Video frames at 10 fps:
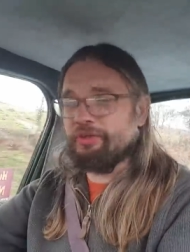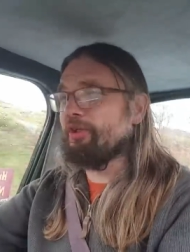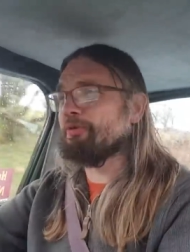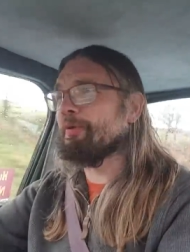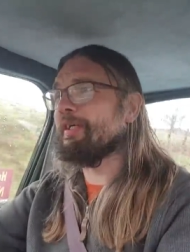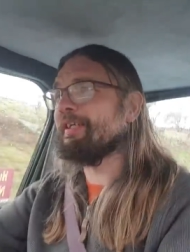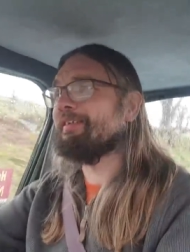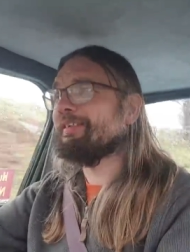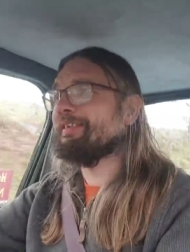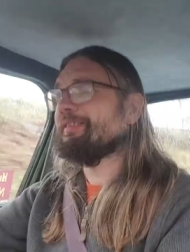Excuse me.
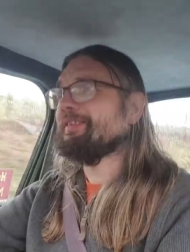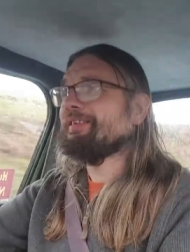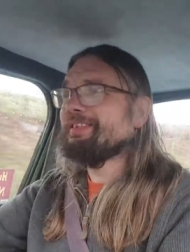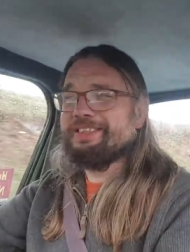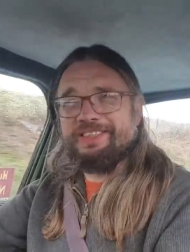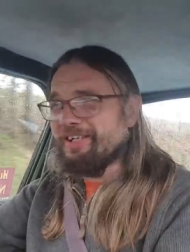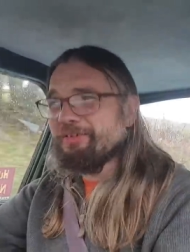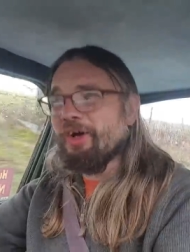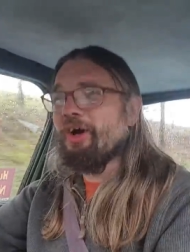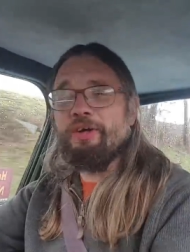Still
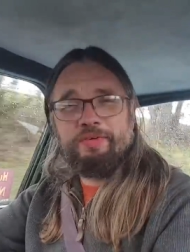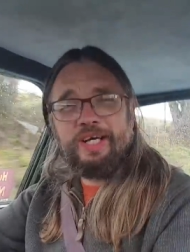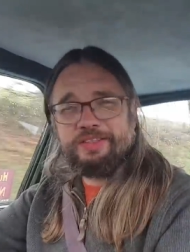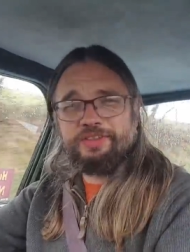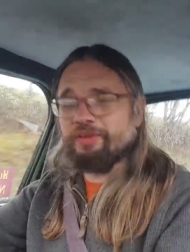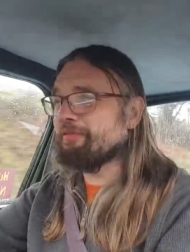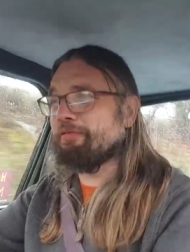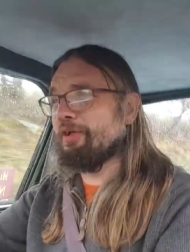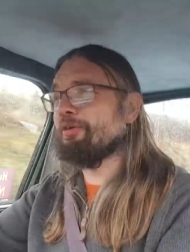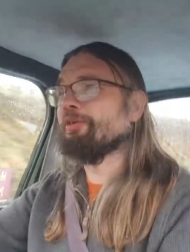not over that sodding
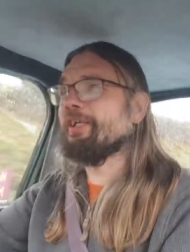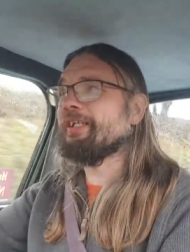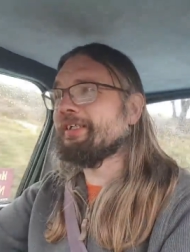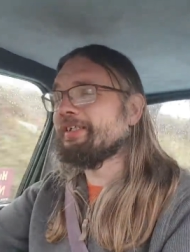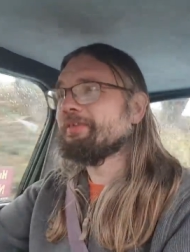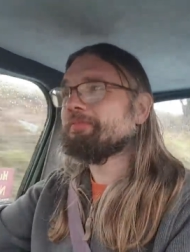flu, really.